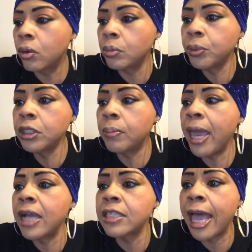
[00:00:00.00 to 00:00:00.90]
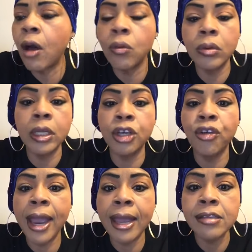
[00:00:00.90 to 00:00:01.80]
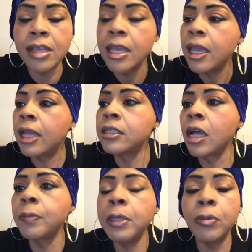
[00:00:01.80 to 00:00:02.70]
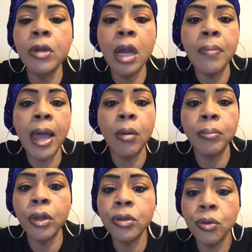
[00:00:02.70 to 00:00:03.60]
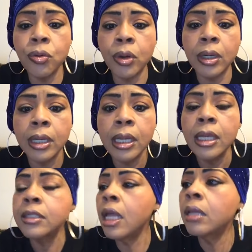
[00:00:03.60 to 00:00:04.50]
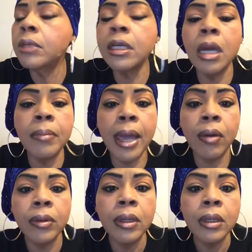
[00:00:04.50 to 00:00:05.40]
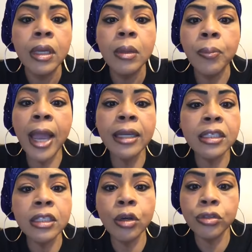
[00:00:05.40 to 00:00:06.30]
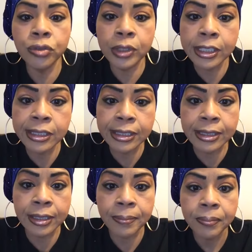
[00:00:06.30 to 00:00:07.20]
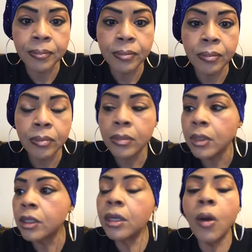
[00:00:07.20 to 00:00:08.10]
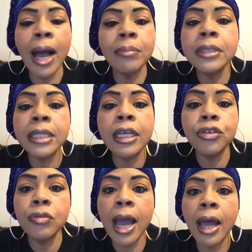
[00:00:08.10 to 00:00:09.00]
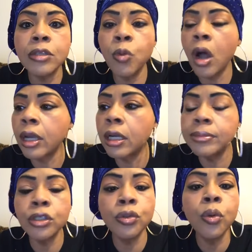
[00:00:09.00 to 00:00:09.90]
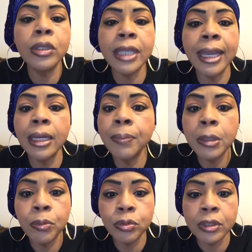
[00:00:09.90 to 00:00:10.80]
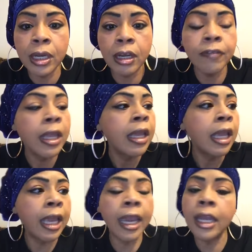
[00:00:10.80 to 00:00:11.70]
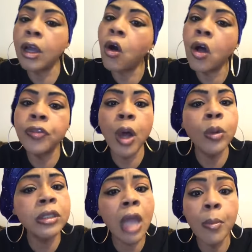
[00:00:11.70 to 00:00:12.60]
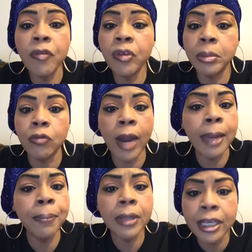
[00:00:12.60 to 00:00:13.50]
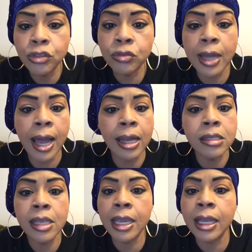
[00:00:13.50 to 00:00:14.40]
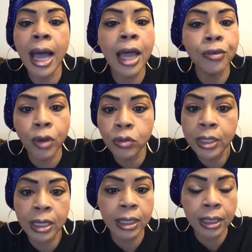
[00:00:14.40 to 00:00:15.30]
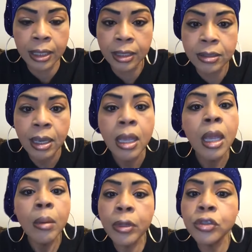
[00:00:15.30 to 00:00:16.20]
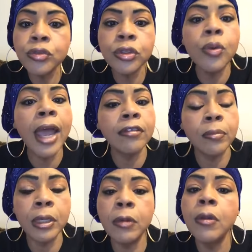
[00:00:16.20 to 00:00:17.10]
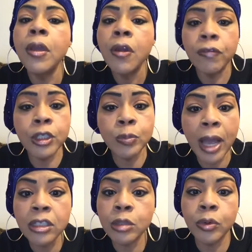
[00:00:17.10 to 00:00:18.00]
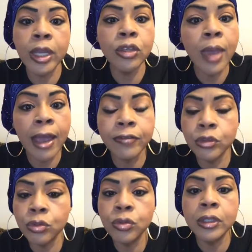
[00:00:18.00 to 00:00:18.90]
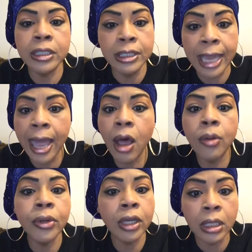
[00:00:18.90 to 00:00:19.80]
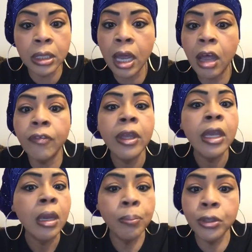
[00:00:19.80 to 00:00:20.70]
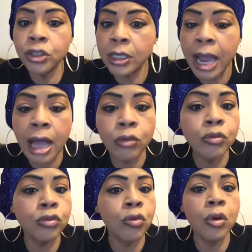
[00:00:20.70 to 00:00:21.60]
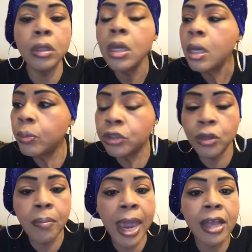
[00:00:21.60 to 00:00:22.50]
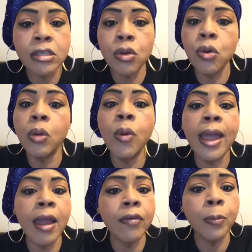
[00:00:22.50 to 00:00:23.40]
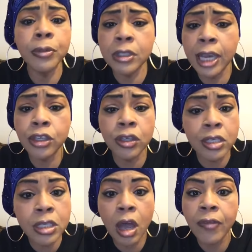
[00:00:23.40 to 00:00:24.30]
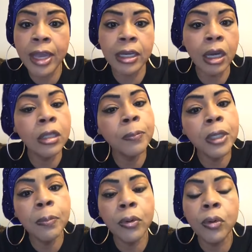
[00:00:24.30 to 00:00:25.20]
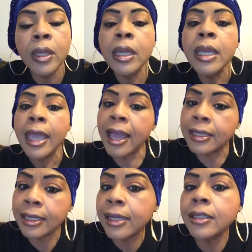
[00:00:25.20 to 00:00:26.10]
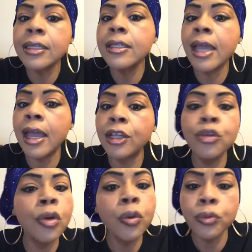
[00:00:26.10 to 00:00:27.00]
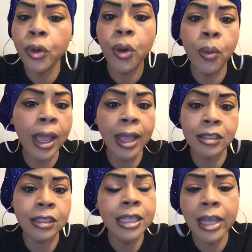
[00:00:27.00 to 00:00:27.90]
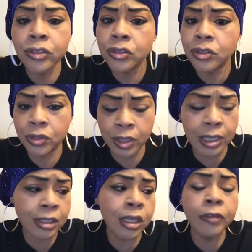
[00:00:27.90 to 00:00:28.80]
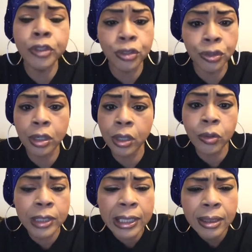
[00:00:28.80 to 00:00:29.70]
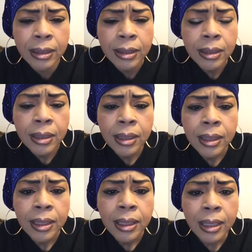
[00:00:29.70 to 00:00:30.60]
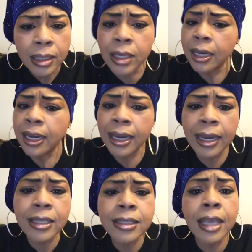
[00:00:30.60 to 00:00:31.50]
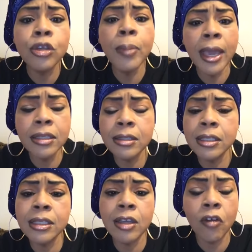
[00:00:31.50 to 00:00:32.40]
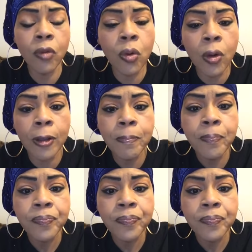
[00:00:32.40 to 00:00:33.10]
put the bags out in the grass and tell the people come out. Blow your horn. Tell them to come out. Practice social distancing. I'm seeing you guys walking up to doors, handing people stuff. And although it's coming from the right place, you guys, and God knows that it is, but you still have to be responsible and you have to gown, glove, put your goggles on, put your mask on, whatever to protect yourself, any other people. At the end of the day, you don't know what has attached itself to your clothing, your hands, and you passing this stuff on.